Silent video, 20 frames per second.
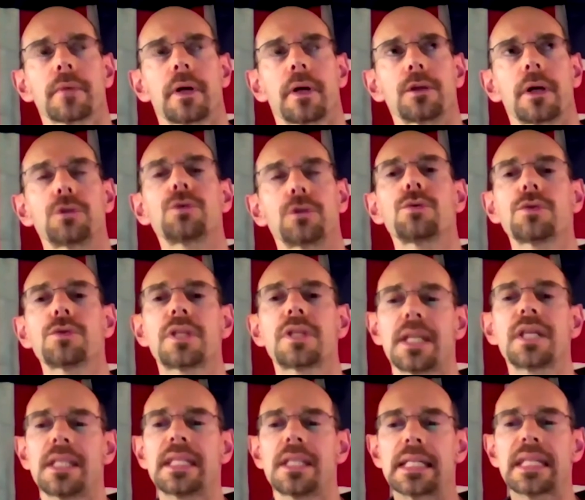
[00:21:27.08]
use
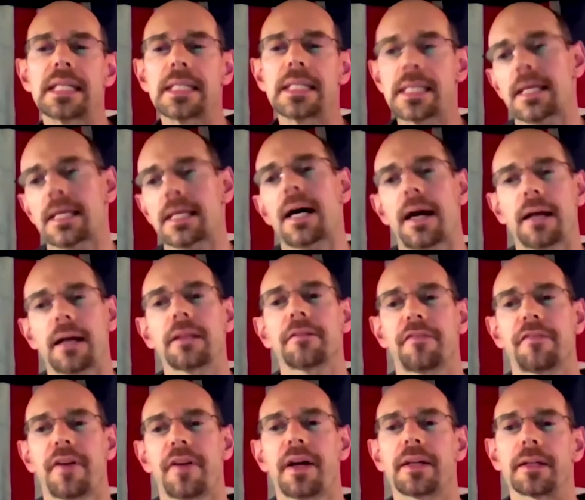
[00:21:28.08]
the Indian style of
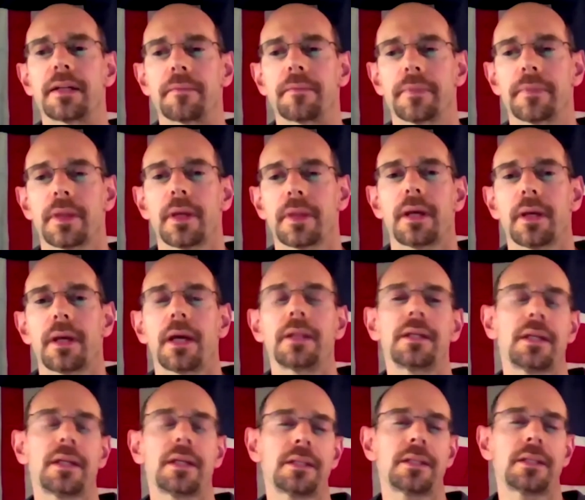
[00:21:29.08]
fighting? And
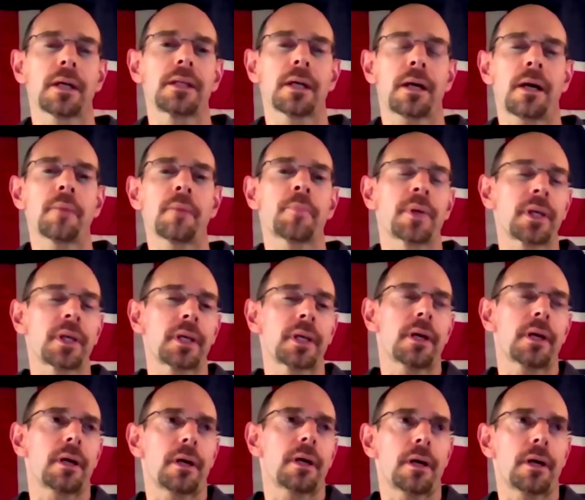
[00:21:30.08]
the Indian
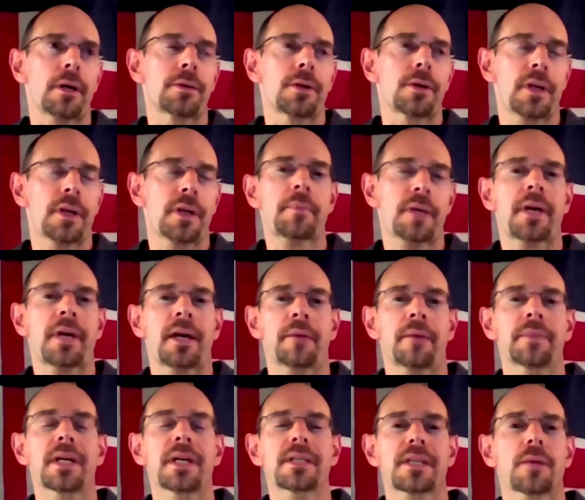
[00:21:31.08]
company under Nimham,
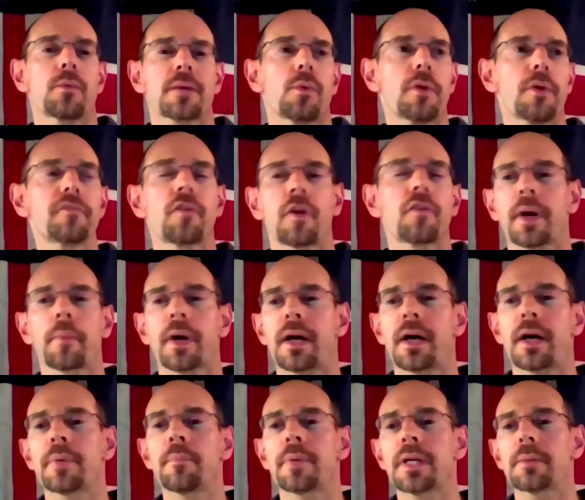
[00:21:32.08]
they said, we'll form a
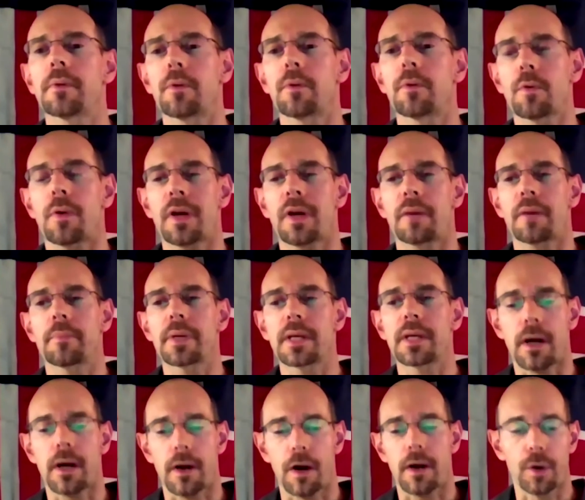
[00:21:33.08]
company, but we want to be
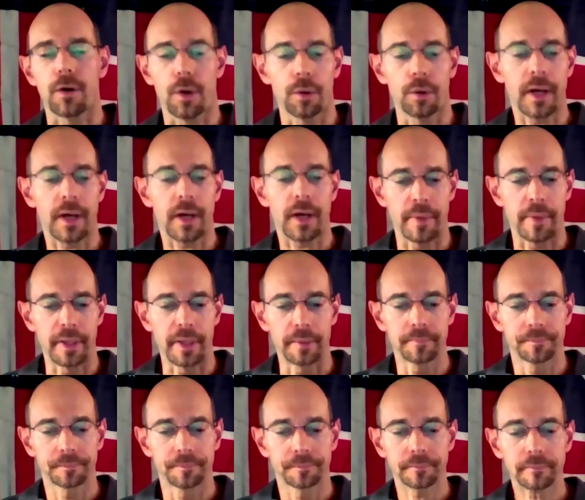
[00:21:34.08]
our own company.
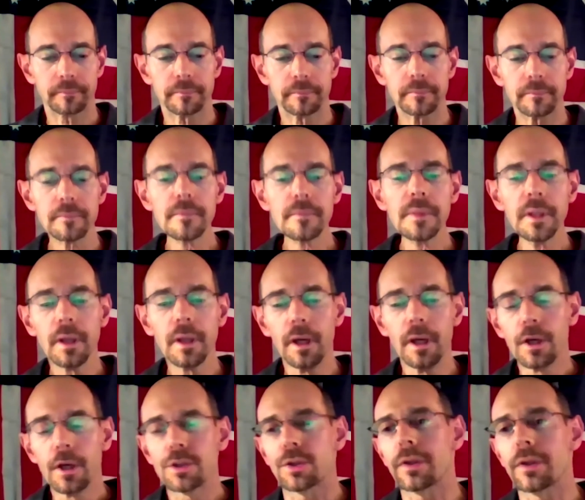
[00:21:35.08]

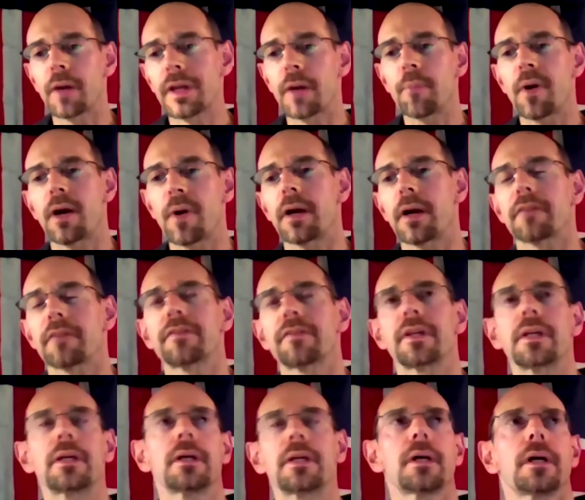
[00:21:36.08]
So they're part of
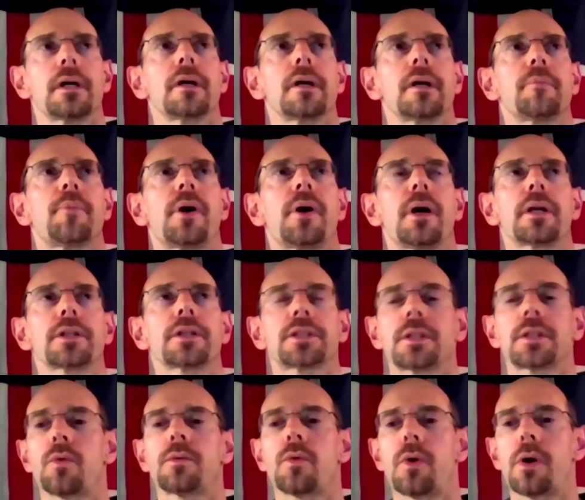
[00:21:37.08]
the
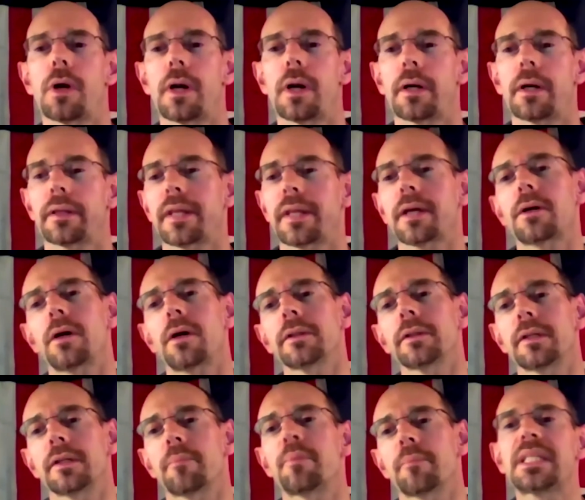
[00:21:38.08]
partisan war. They called
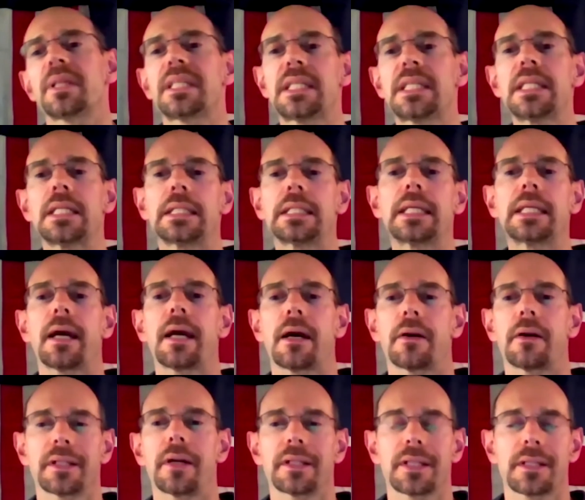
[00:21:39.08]
it petite
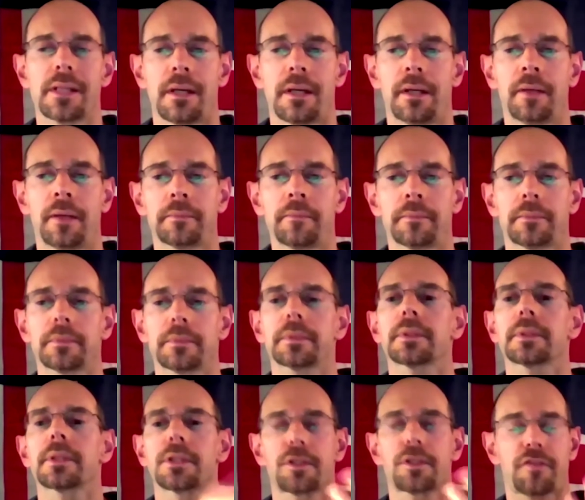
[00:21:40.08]
guerre at the time,
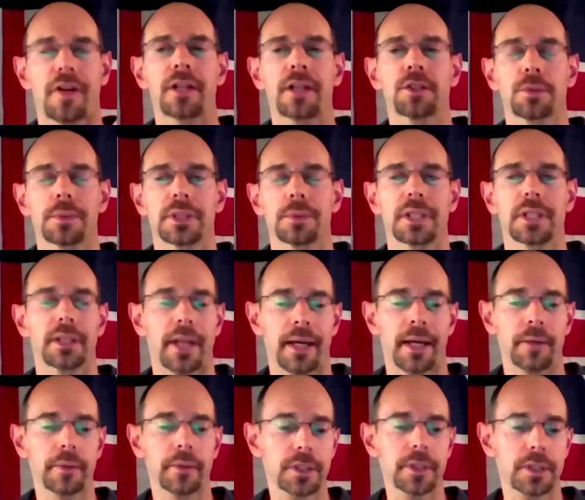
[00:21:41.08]
because French was the
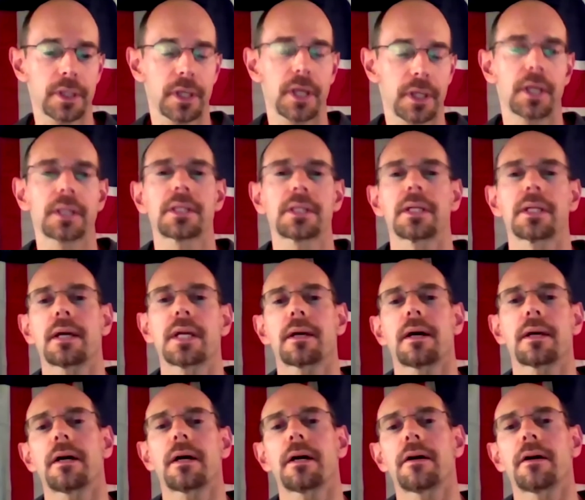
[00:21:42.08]
language today,
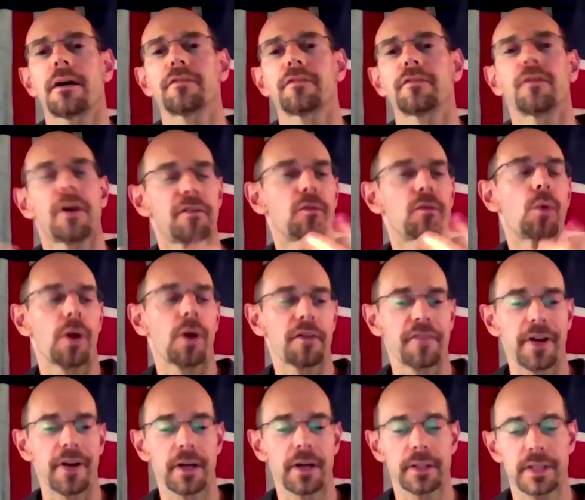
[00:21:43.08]
of
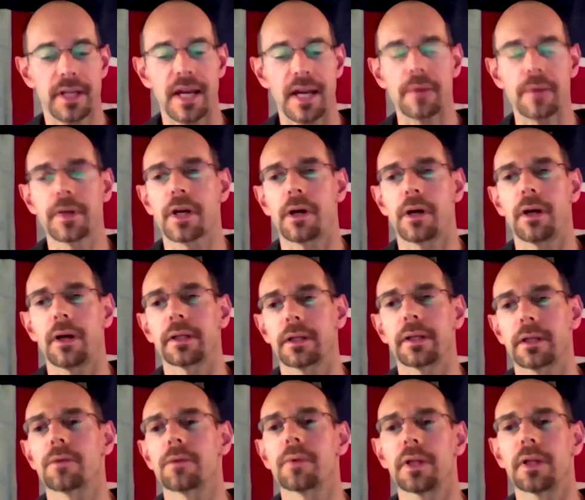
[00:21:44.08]
warfare. Today we call it
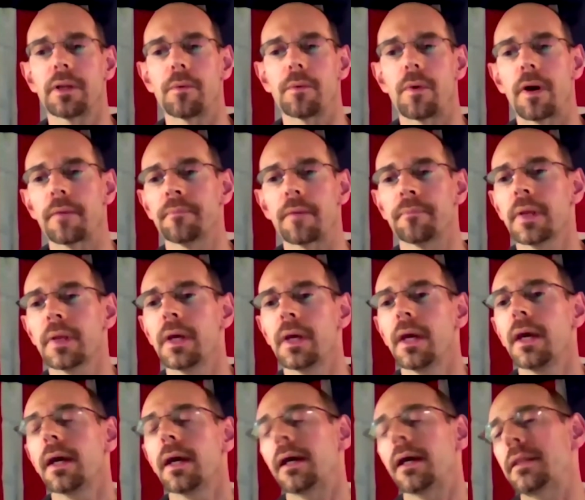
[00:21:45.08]
guerrilla war.
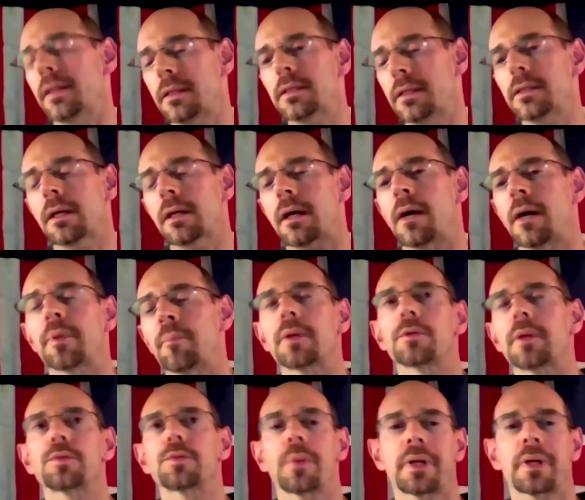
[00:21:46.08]
And the Indian company
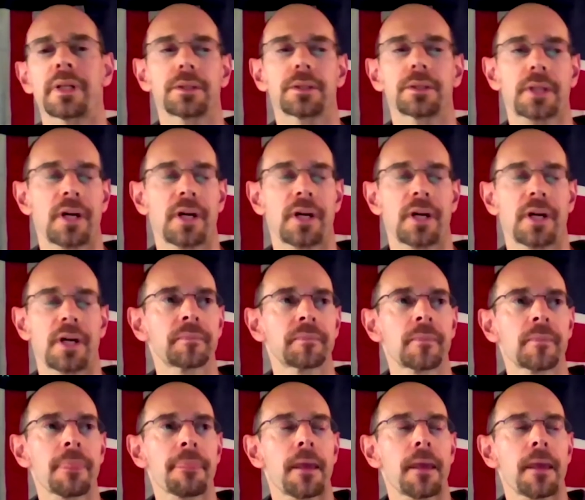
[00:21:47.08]
was one of those companies.